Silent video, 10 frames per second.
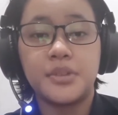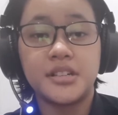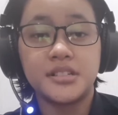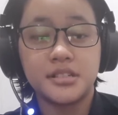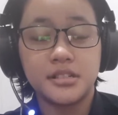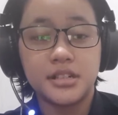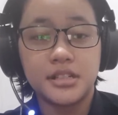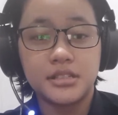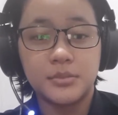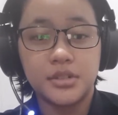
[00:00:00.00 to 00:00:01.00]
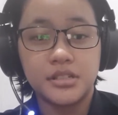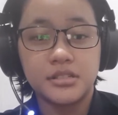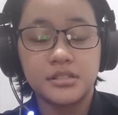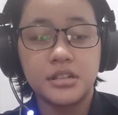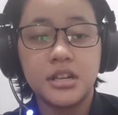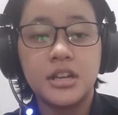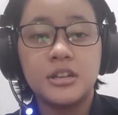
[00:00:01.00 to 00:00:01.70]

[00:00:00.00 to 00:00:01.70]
pressure and temperature.